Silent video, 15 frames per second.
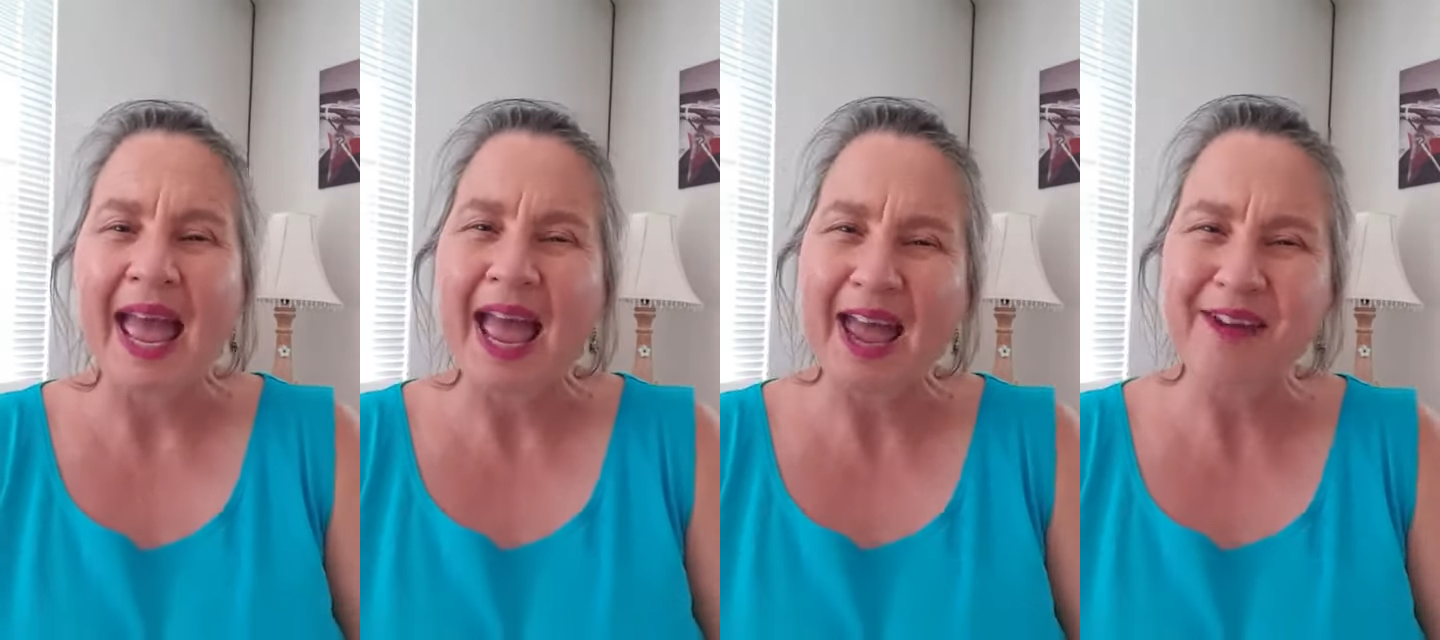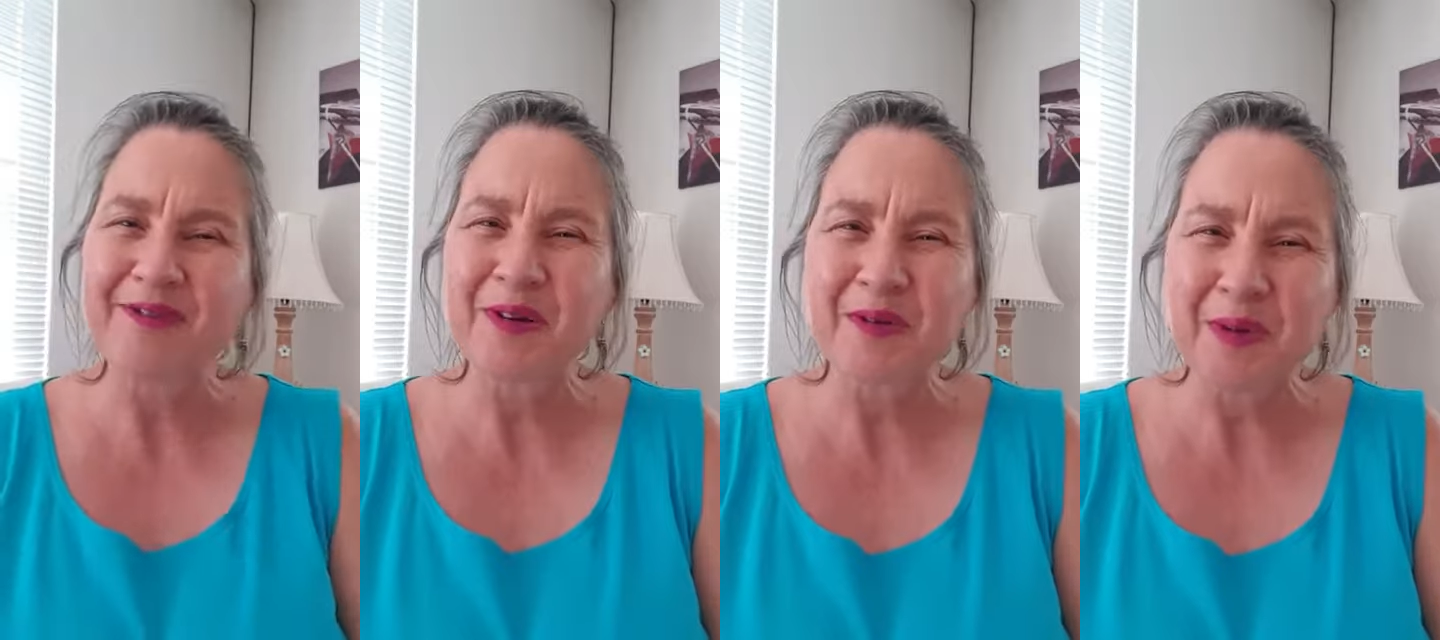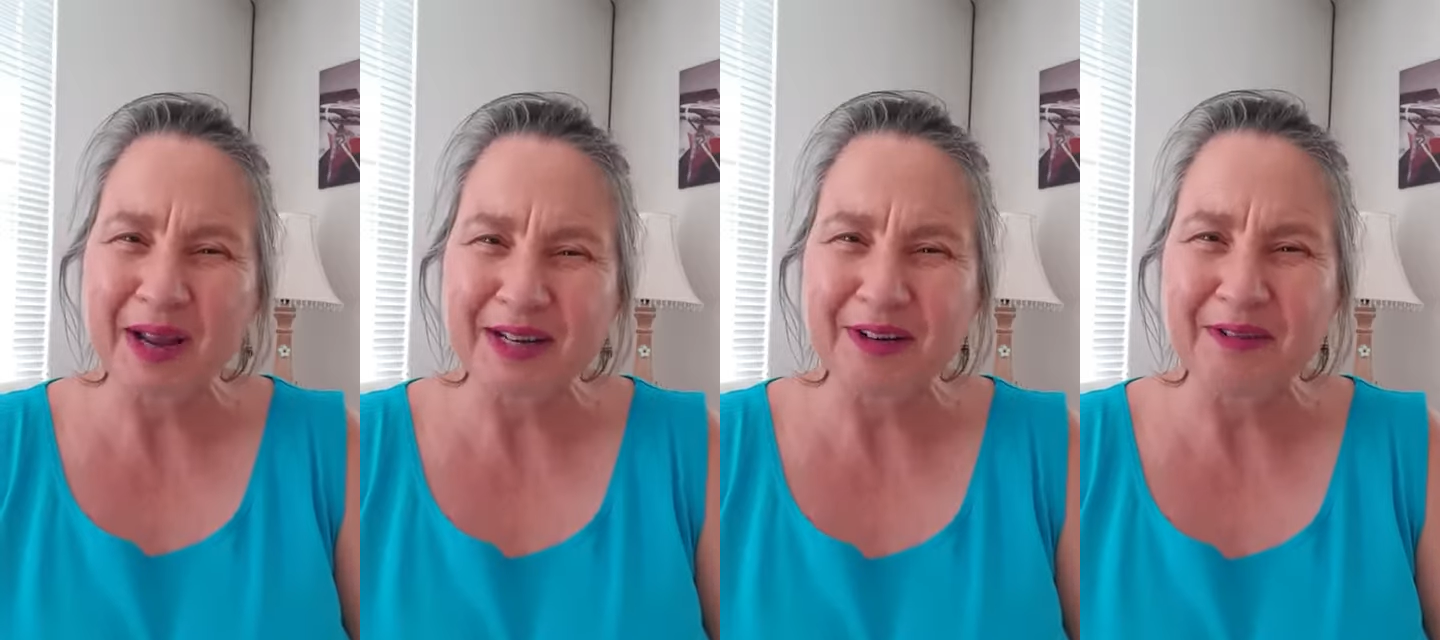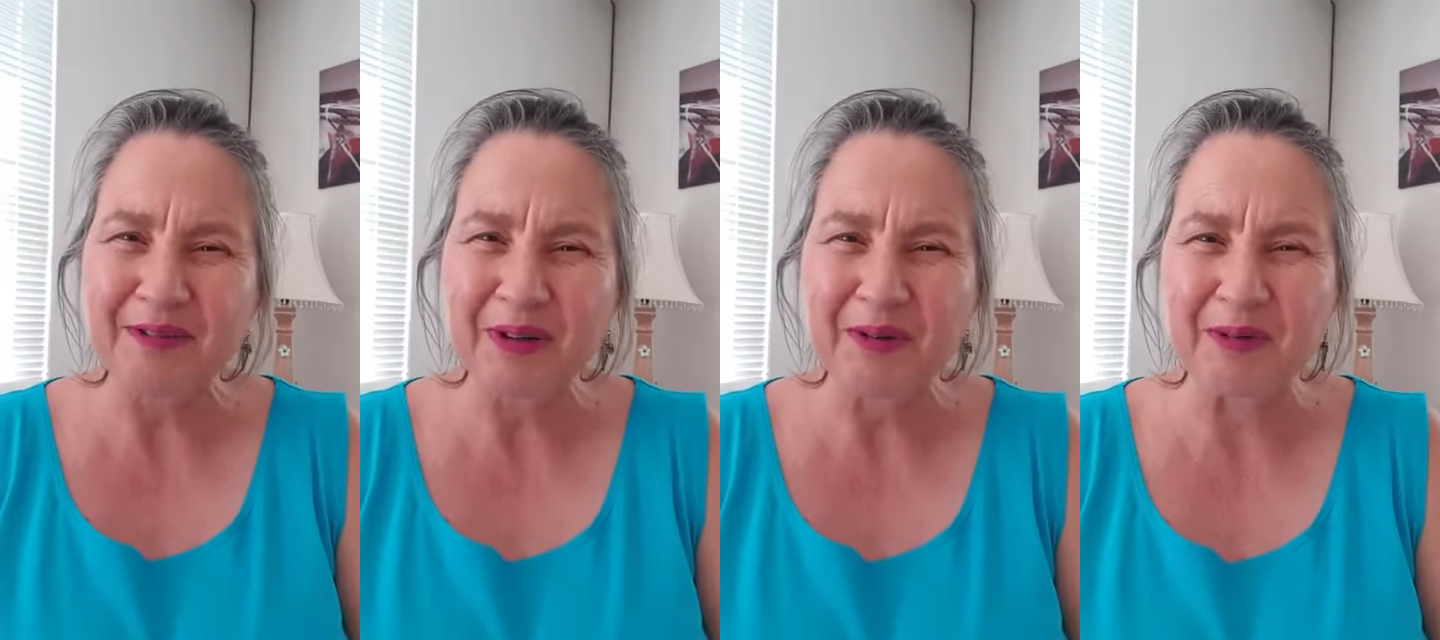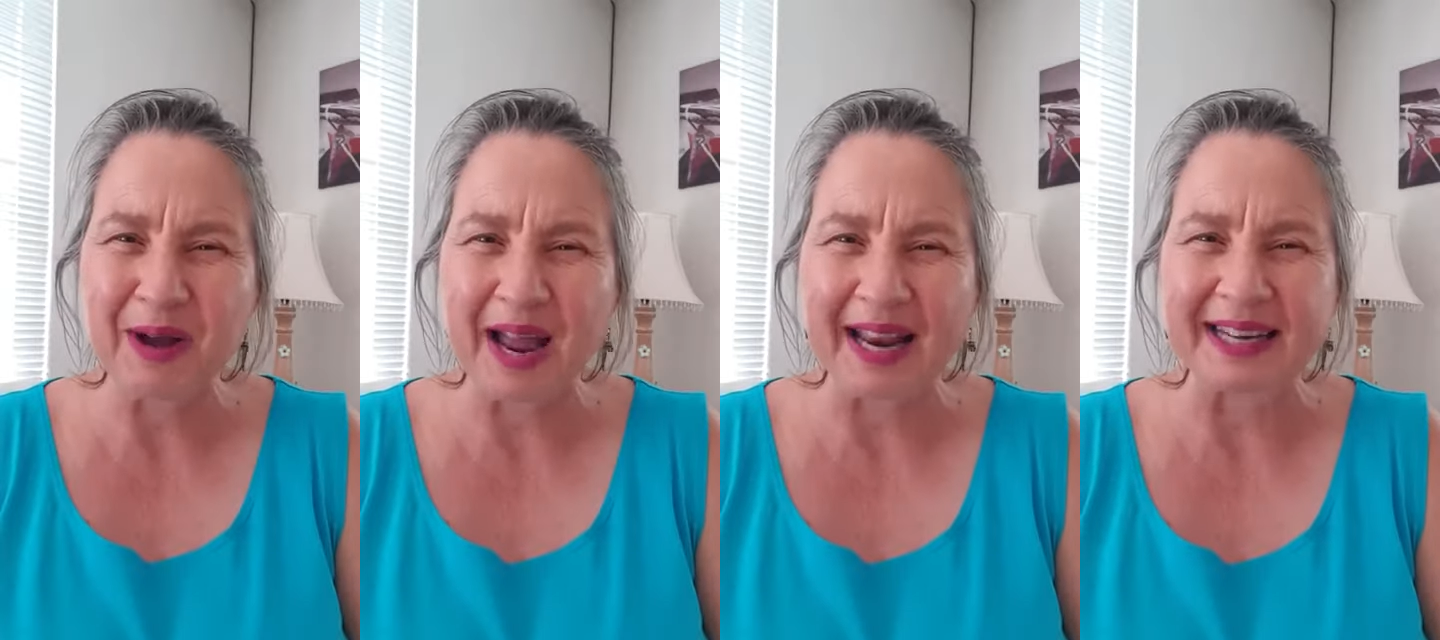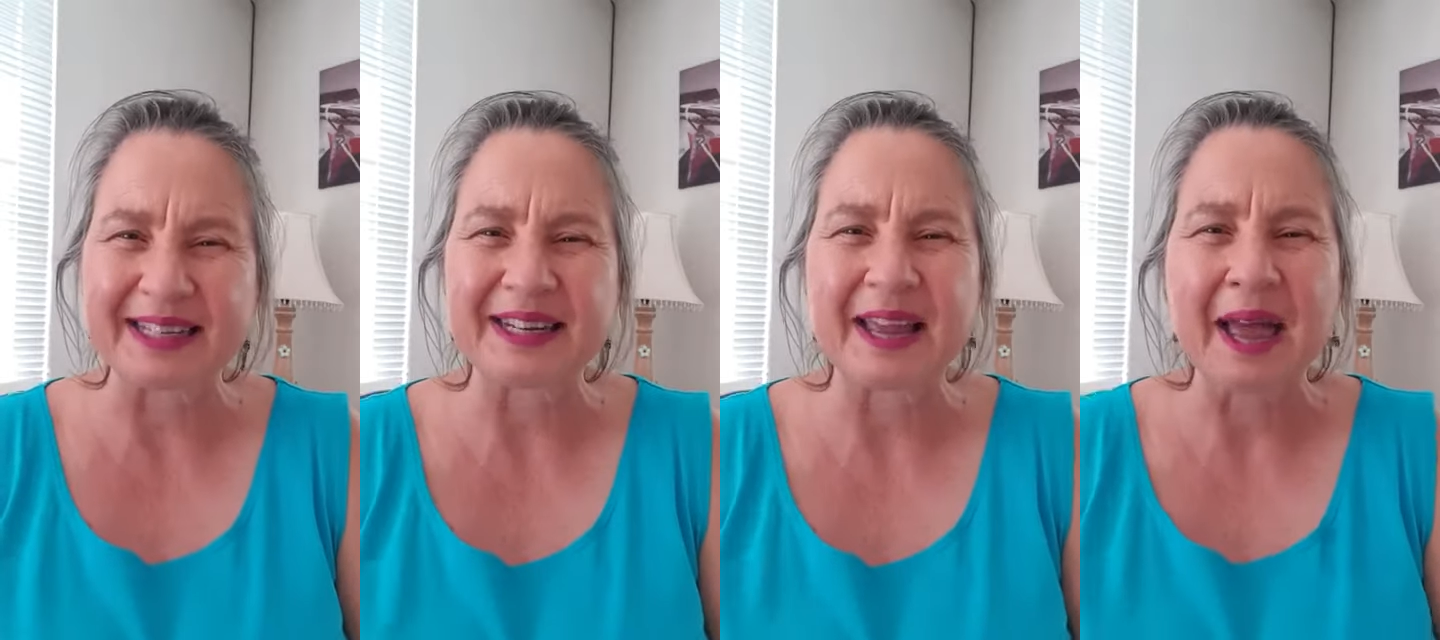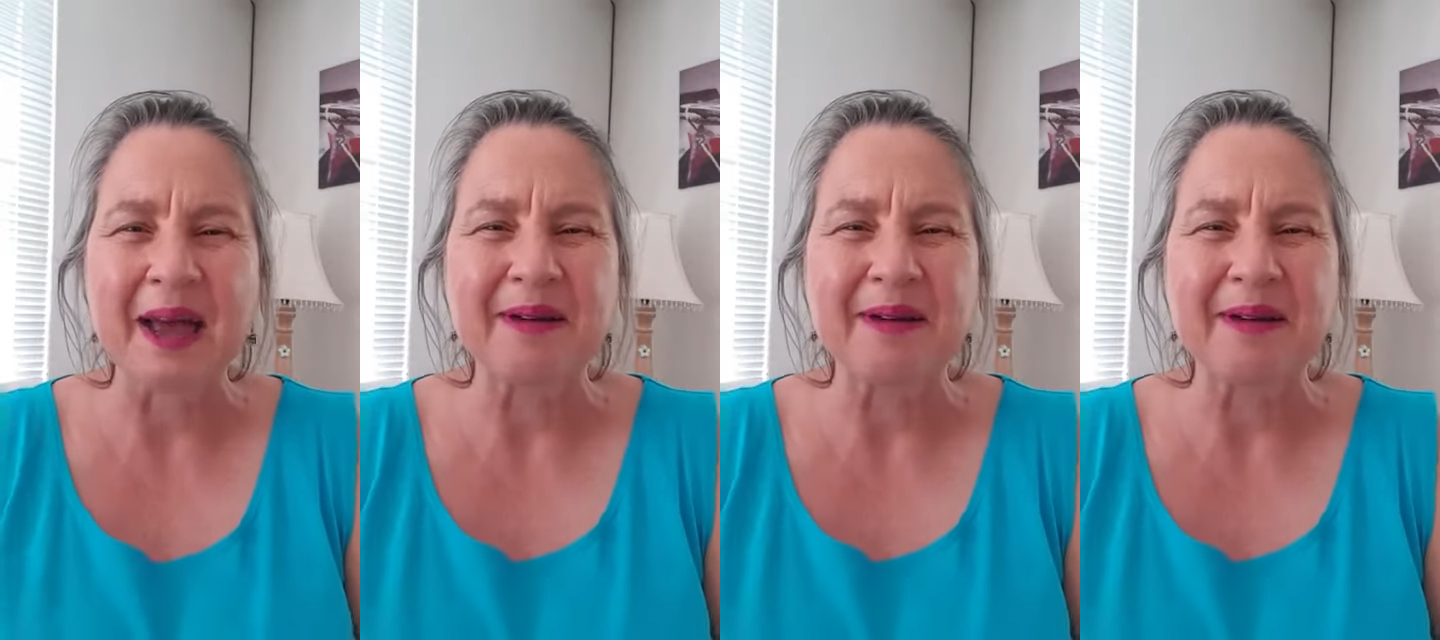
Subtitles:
Have a wonderful one.